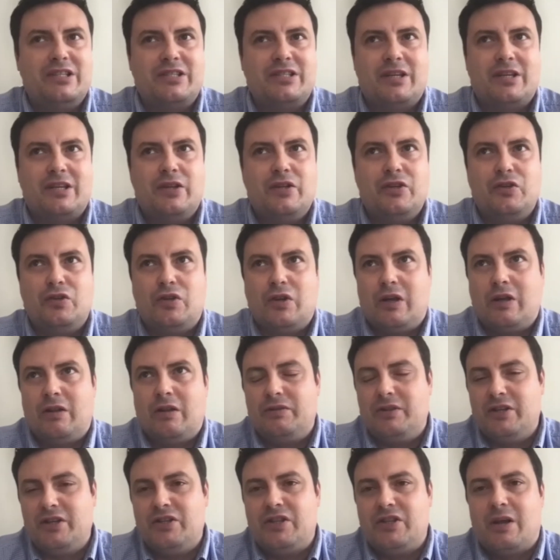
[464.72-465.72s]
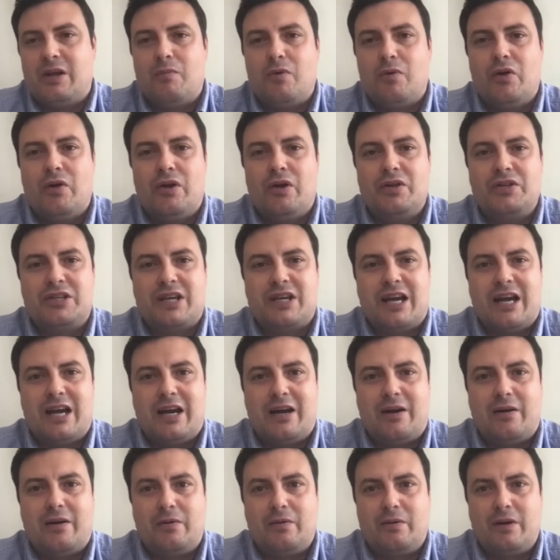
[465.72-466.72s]
and digital models
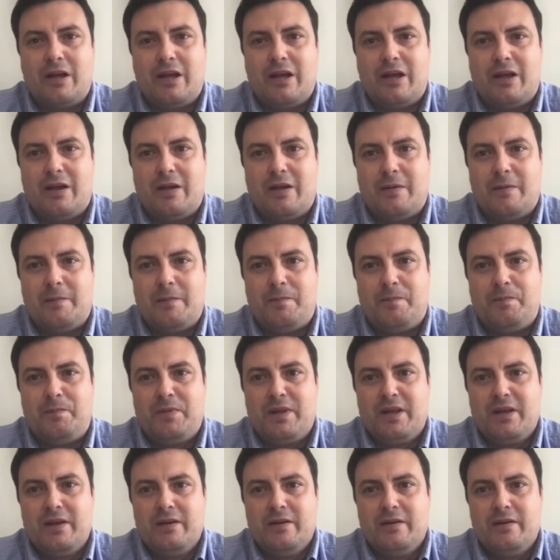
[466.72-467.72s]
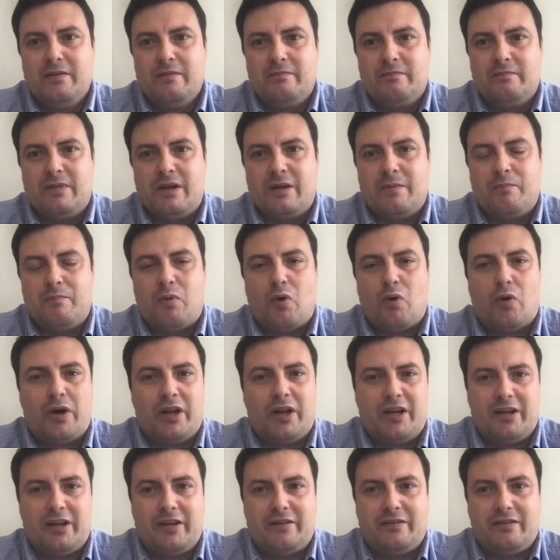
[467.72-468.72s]
are born
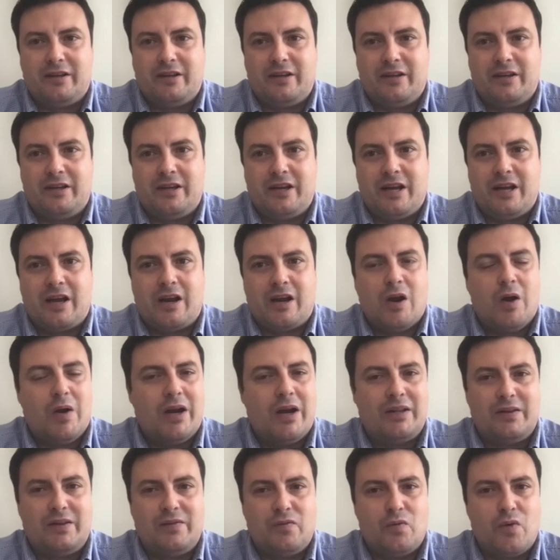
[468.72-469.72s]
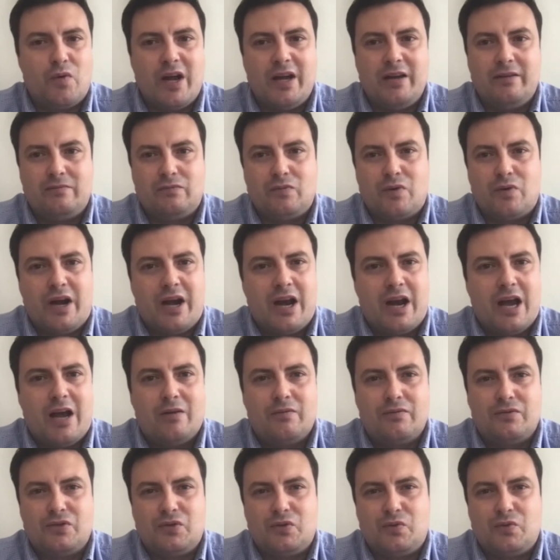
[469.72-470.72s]
in a cloud native way right
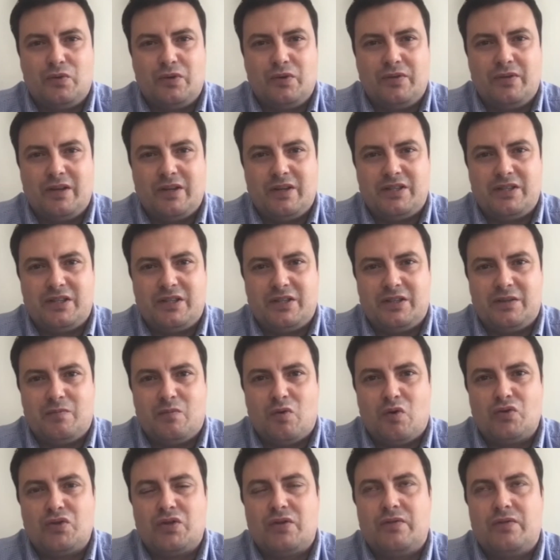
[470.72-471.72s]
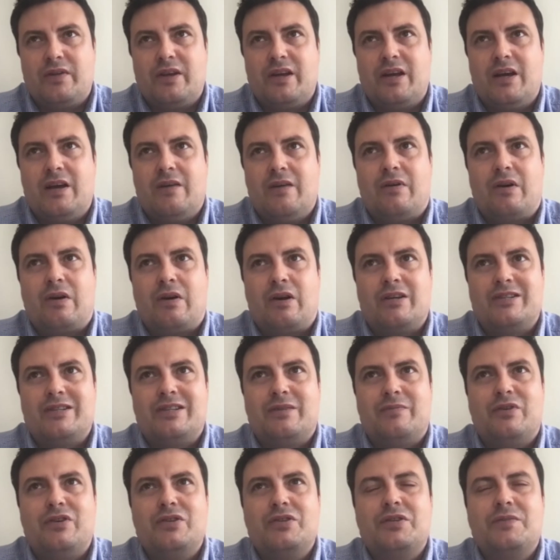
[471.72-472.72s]
now. So we think in most of our
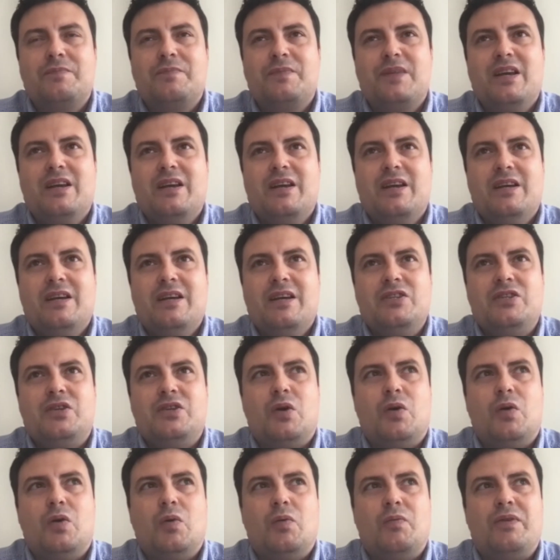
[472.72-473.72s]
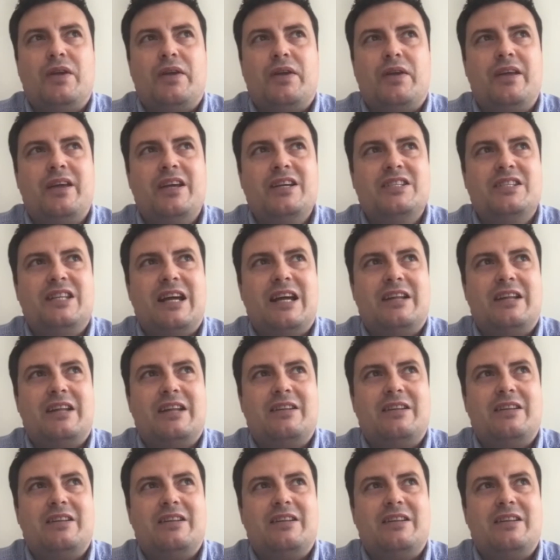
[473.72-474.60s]
customers. So the thing is that